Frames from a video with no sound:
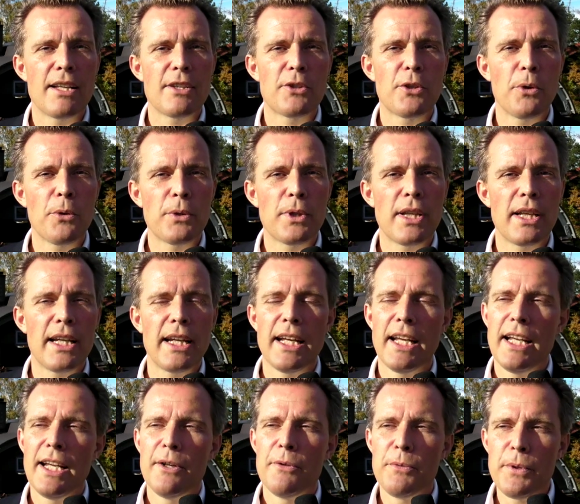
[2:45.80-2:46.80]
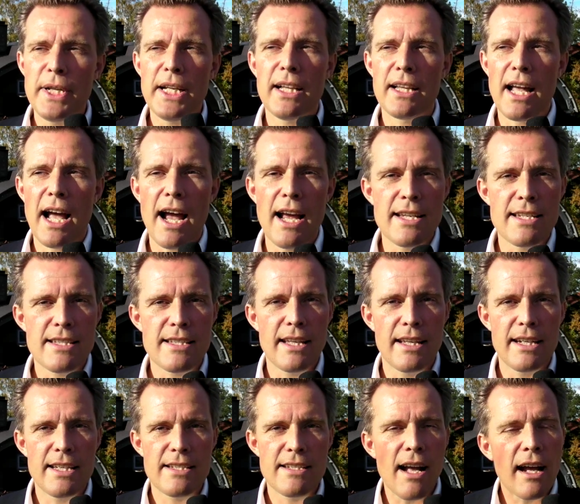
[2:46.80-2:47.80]
totally realized
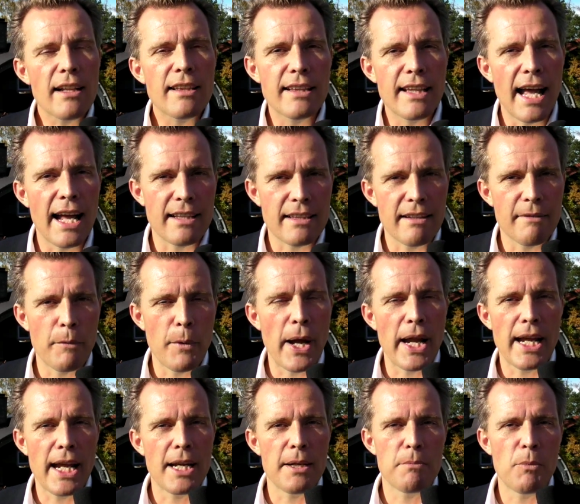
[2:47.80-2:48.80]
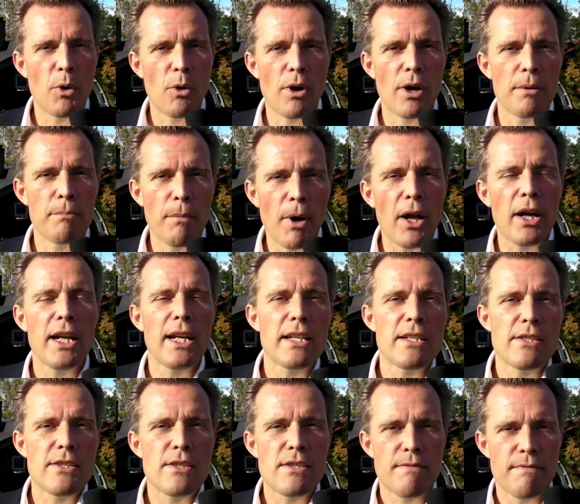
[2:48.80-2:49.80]
that it's not that way anymore. Money
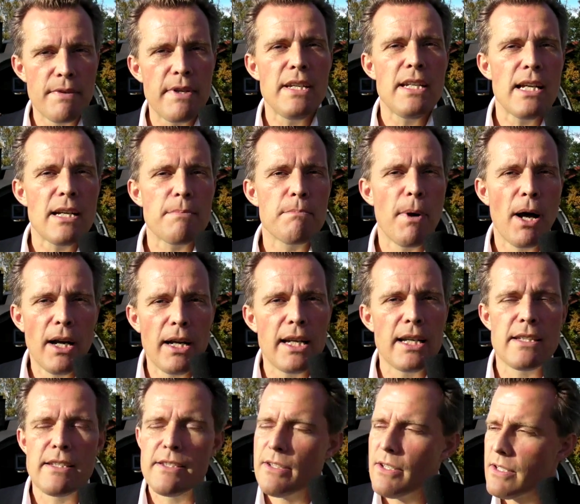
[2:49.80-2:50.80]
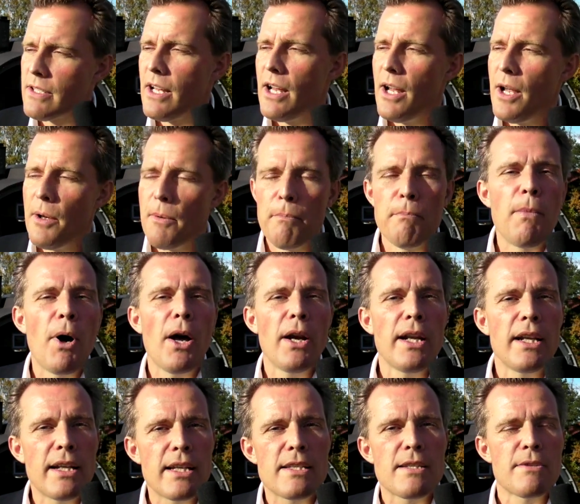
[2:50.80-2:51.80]
is just fiat money. It's just
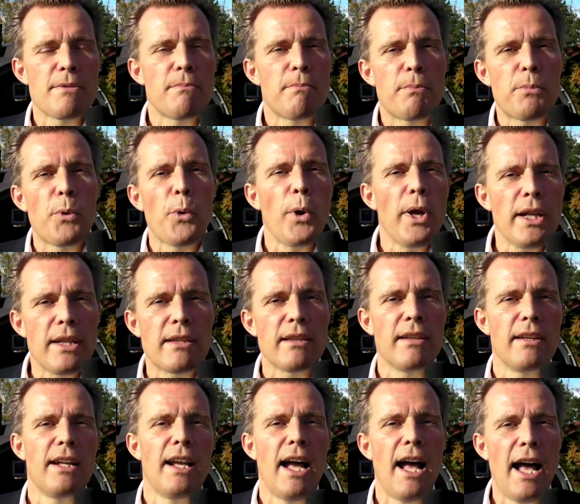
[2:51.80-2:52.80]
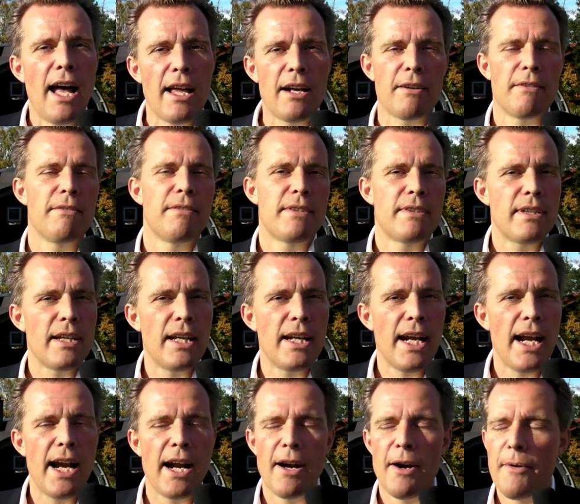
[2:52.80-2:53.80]
money that's printed out of thin
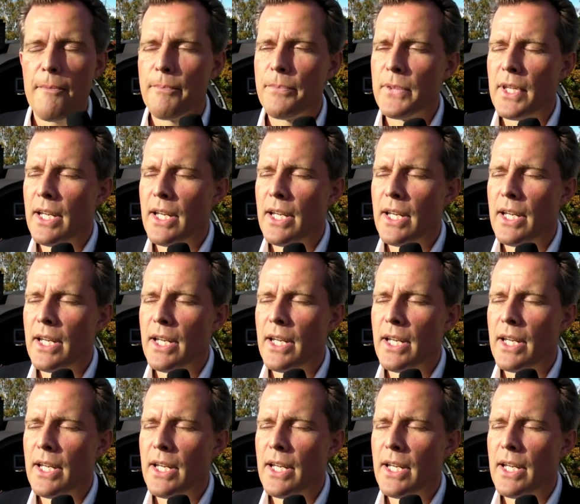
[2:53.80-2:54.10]
air.